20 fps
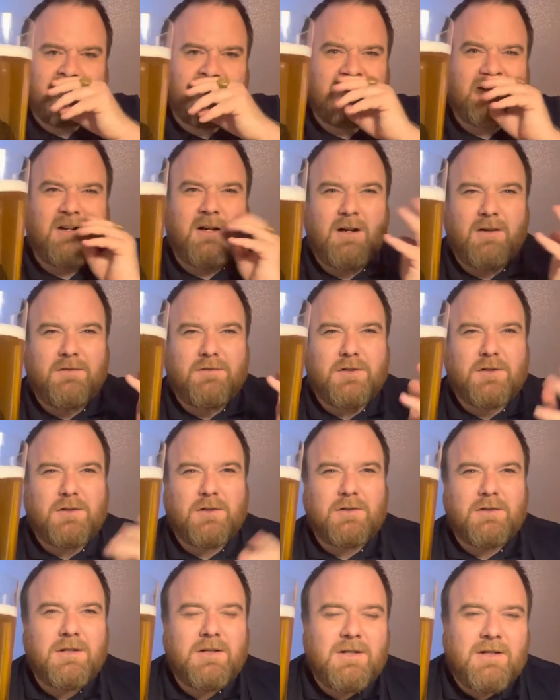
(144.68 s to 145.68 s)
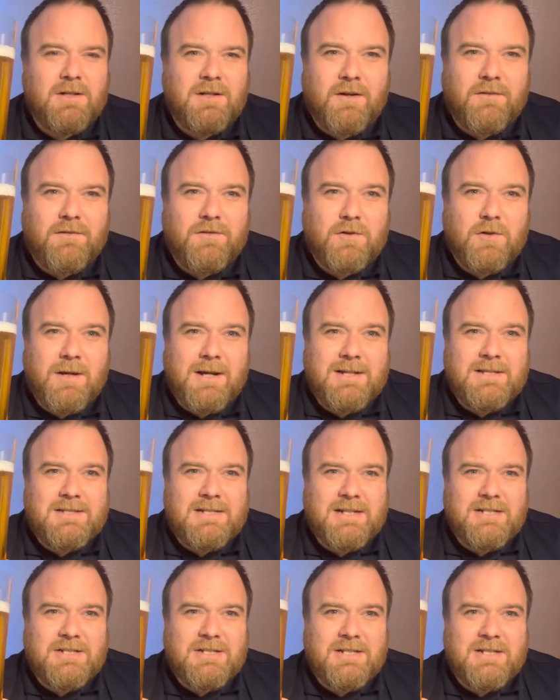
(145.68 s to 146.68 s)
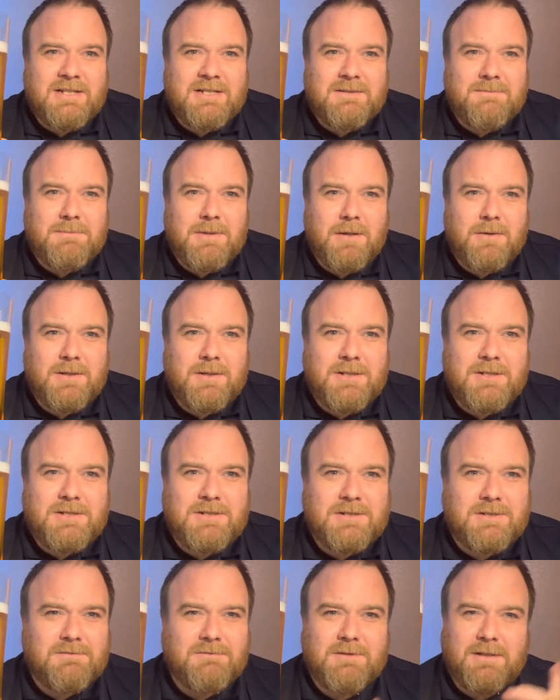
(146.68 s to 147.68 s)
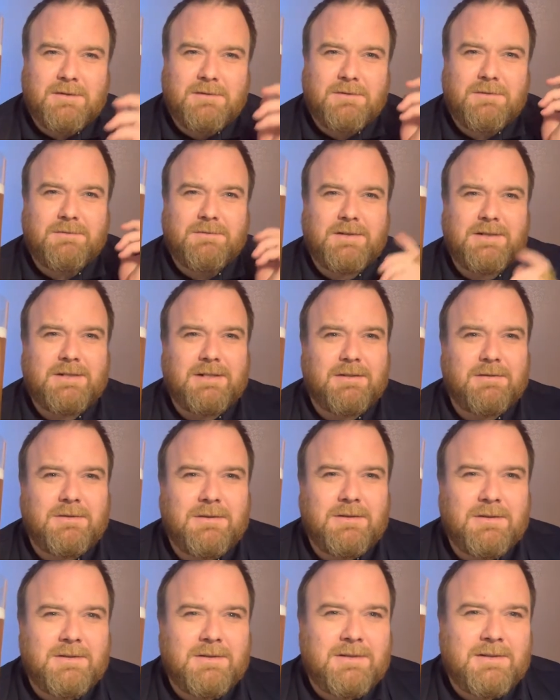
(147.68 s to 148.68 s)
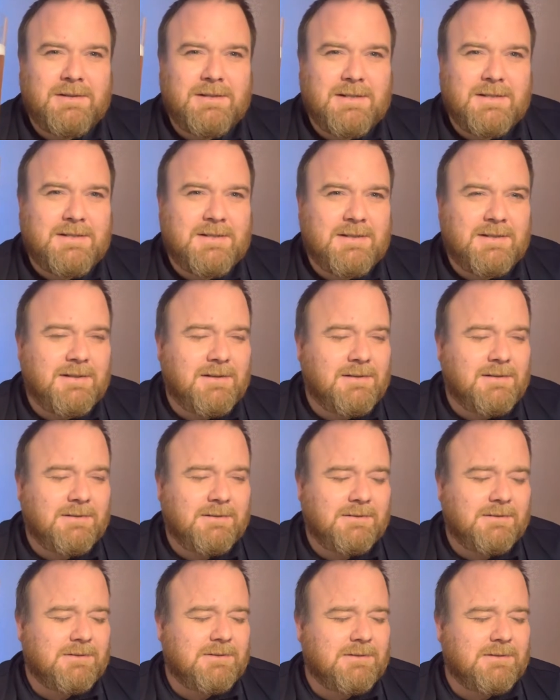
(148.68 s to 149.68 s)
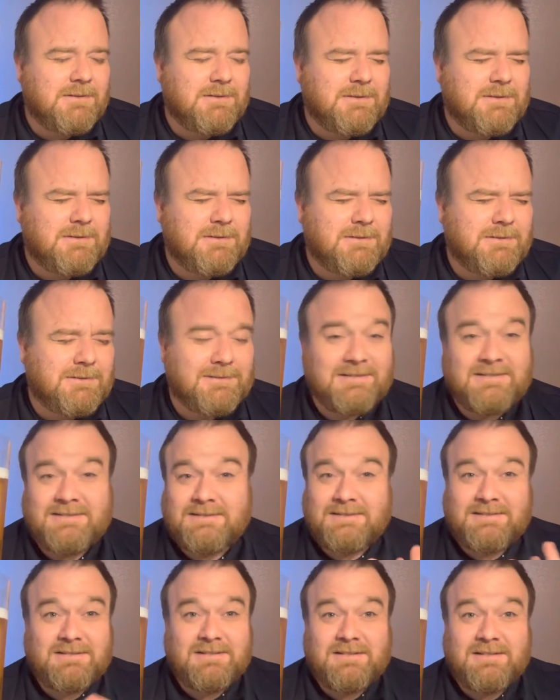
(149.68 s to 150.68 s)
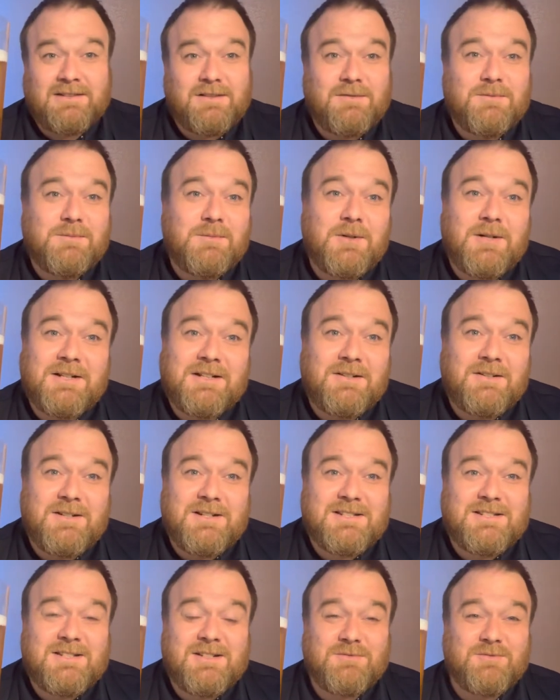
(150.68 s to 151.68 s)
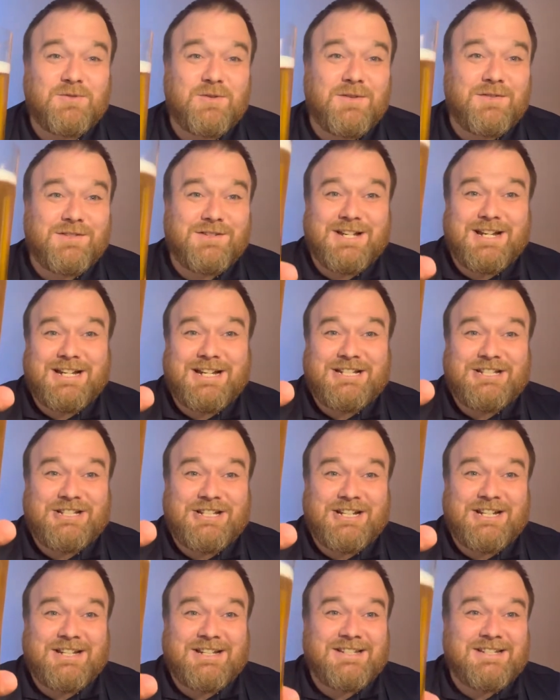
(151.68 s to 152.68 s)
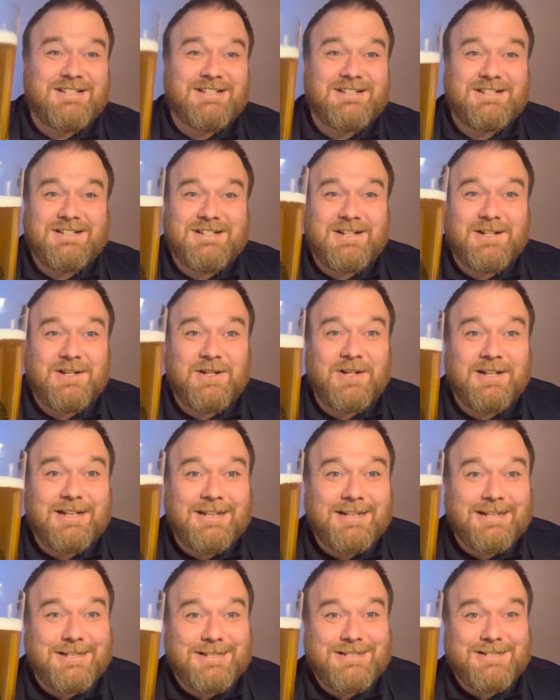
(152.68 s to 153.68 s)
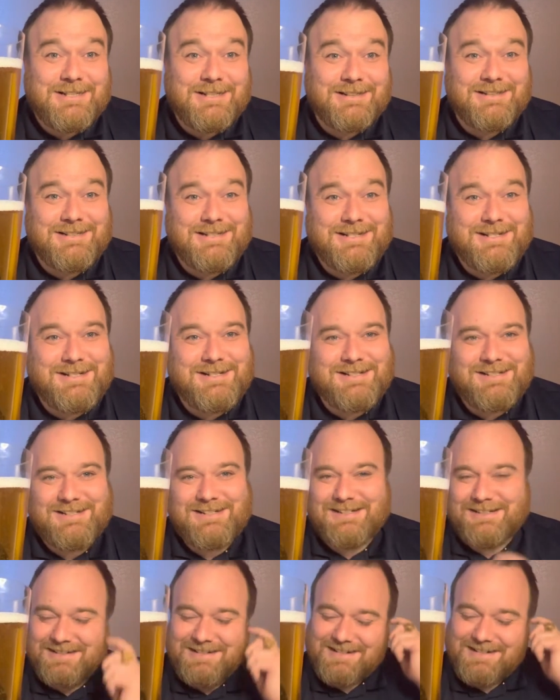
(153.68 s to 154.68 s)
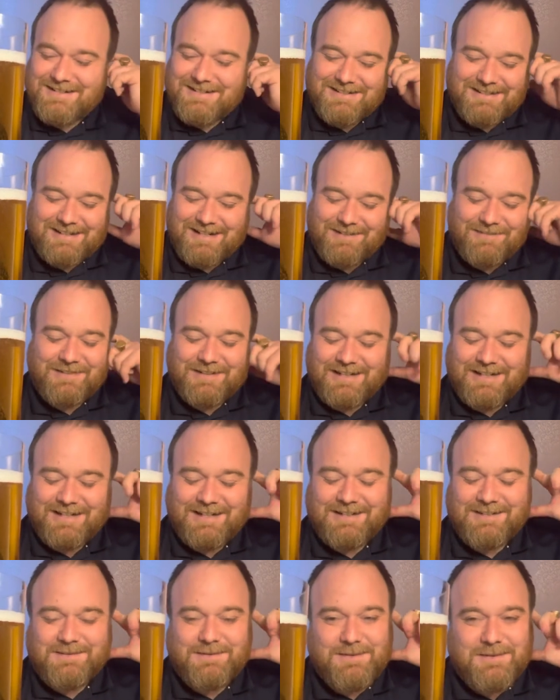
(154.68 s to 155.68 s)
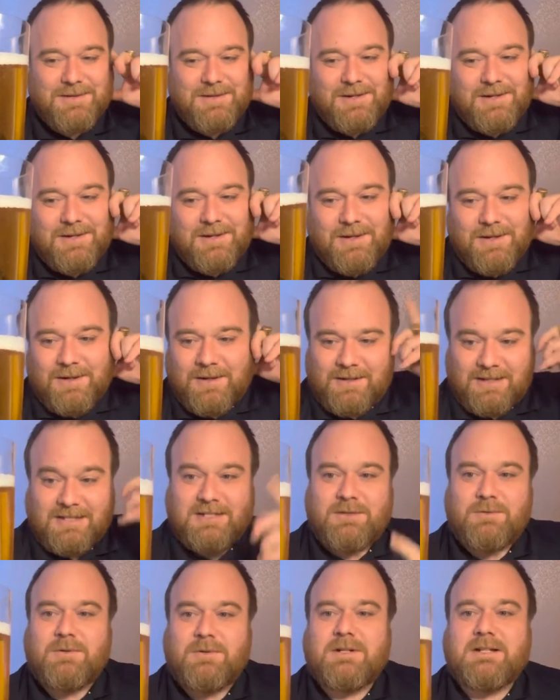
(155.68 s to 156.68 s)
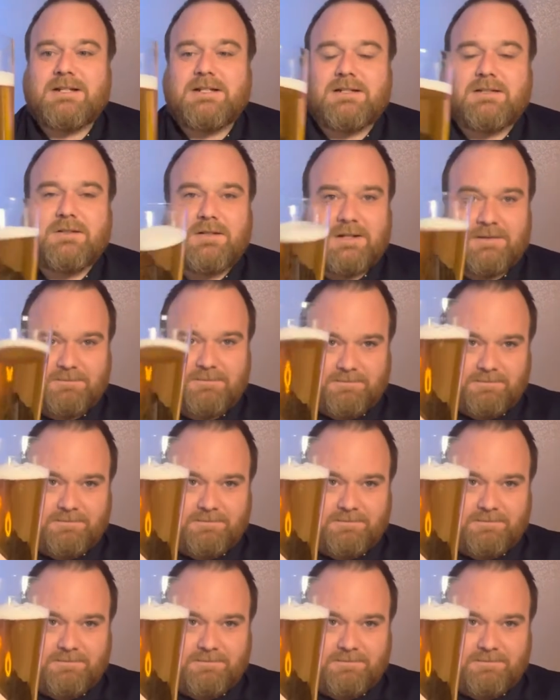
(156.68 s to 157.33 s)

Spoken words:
Oh, I forgot how to say cheers in Polish. I've written it on the video yesterday. Oh, never mind, guys. I'm going to have to say cheers in English. Keep forgetting. Let's see what this is like.